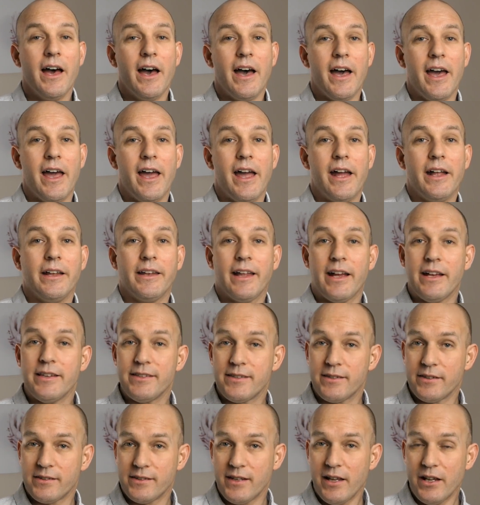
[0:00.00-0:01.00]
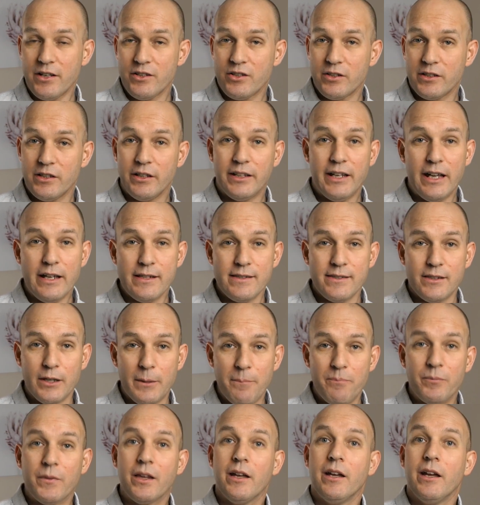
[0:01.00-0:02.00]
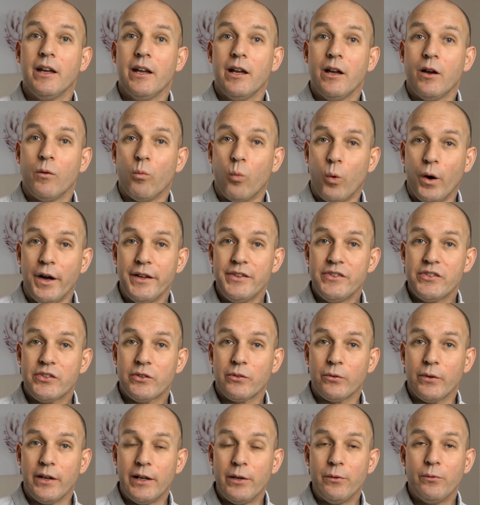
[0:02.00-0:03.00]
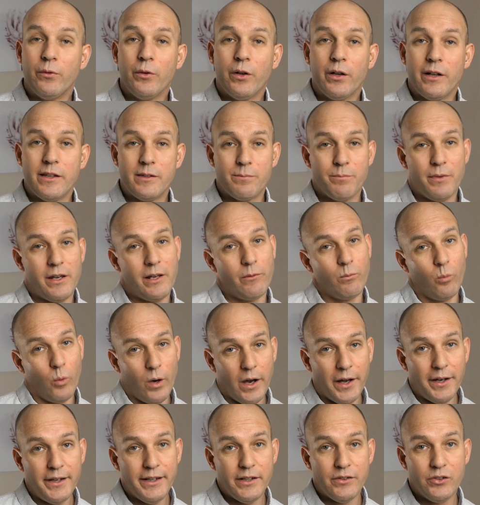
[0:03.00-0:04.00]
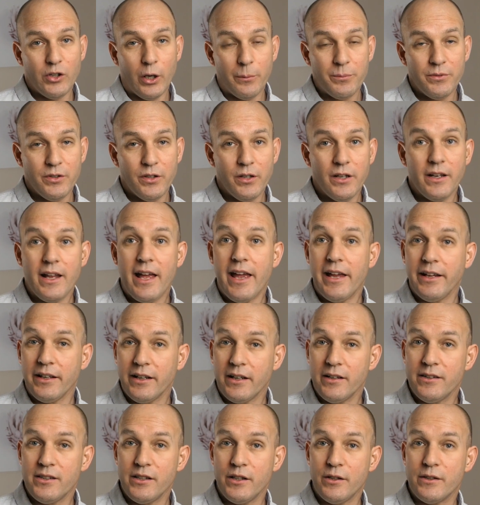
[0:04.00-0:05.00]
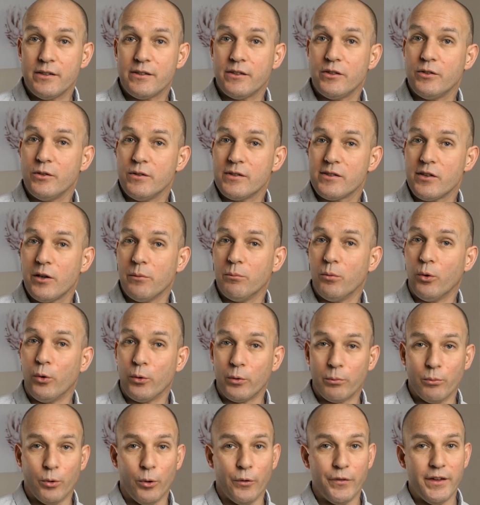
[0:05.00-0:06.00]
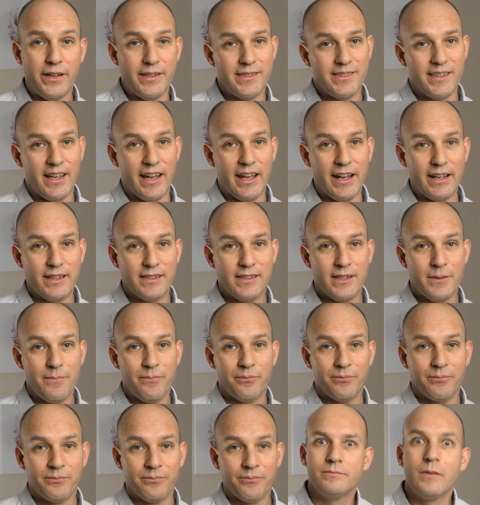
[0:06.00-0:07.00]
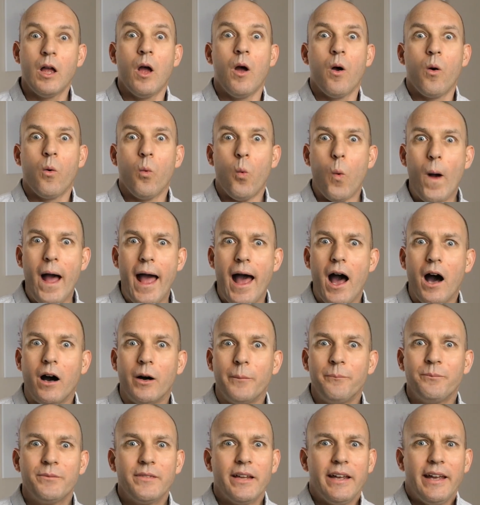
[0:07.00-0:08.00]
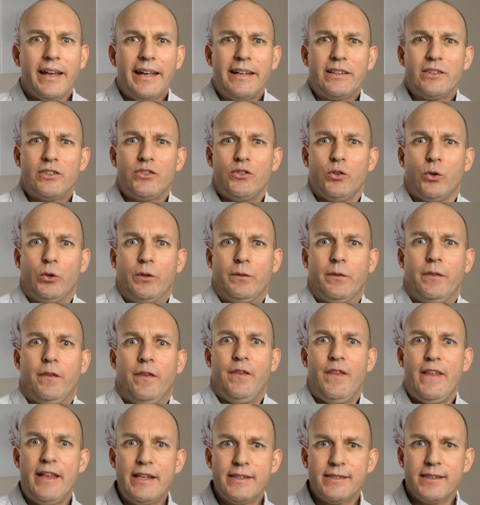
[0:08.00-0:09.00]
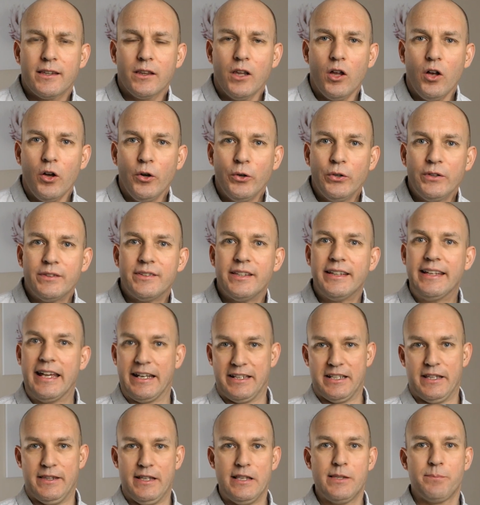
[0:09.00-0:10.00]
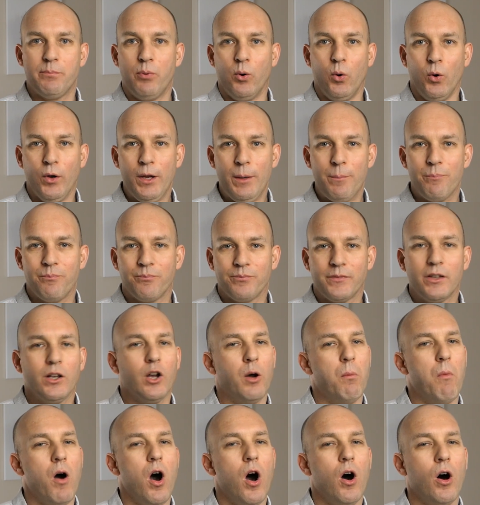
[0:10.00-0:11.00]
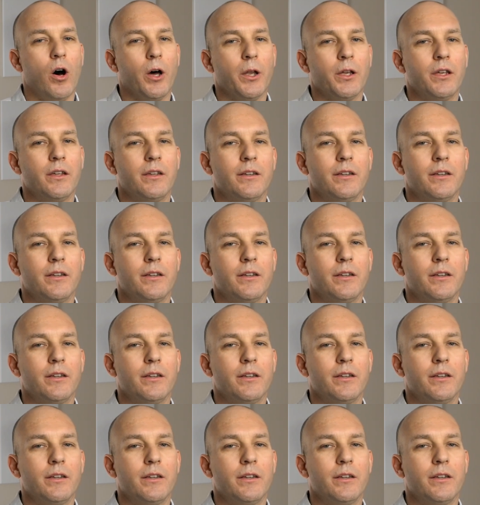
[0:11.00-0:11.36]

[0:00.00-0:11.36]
And as such, you guessed it, widescreen has been widely adopted and continues to do so more and more these days. Wow, it took this long to get to this point? Come on.